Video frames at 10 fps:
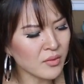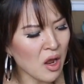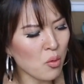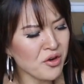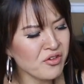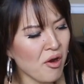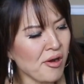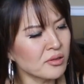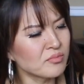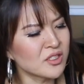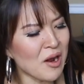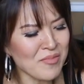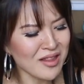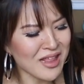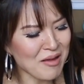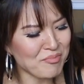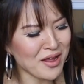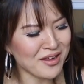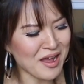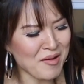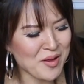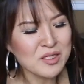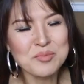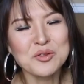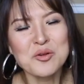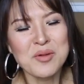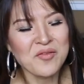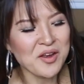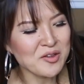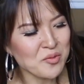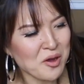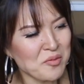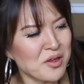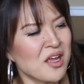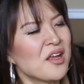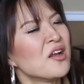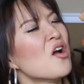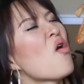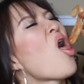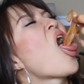I wonder. I'm not that big yet. People don't make videos about me yet, you know?